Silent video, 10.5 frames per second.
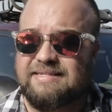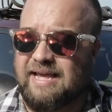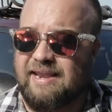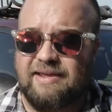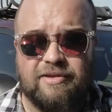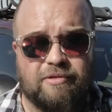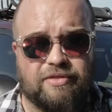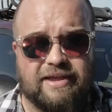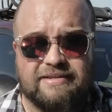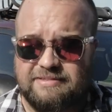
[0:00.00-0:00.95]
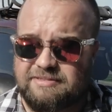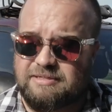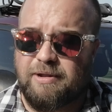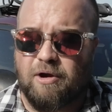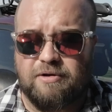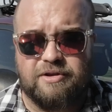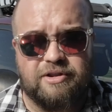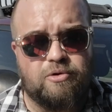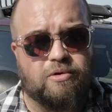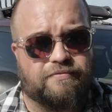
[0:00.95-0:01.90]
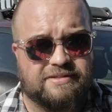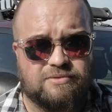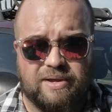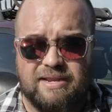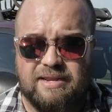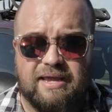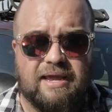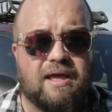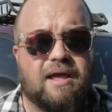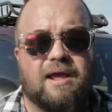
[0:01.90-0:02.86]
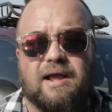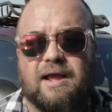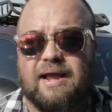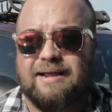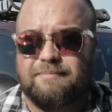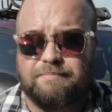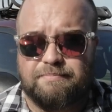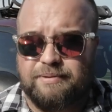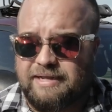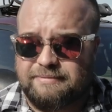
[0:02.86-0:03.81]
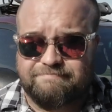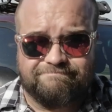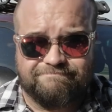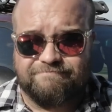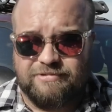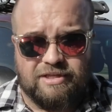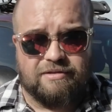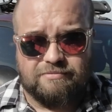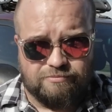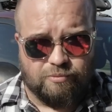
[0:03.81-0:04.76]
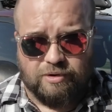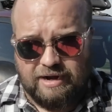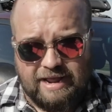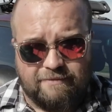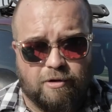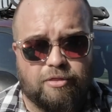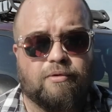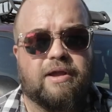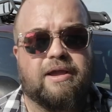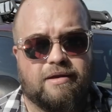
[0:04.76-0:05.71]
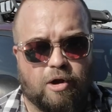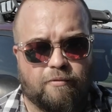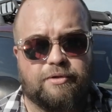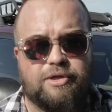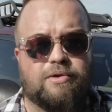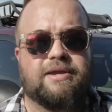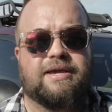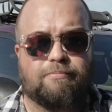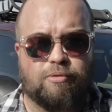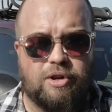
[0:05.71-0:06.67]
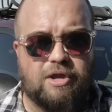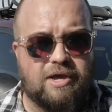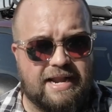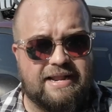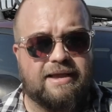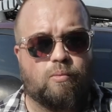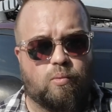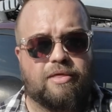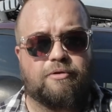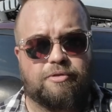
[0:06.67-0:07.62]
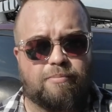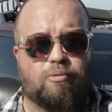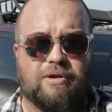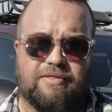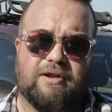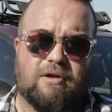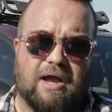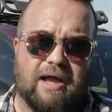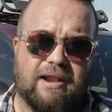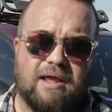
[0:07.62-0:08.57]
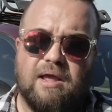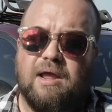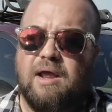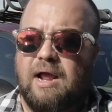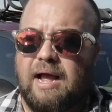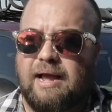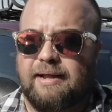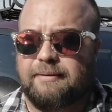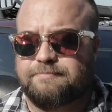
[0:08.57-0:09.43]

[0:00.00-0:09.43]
Kind of like the other things. This is going to be hard to do if it's windy. But we're going to have all three. Hopefully you can get a pretty good idea whether they're breathing or not.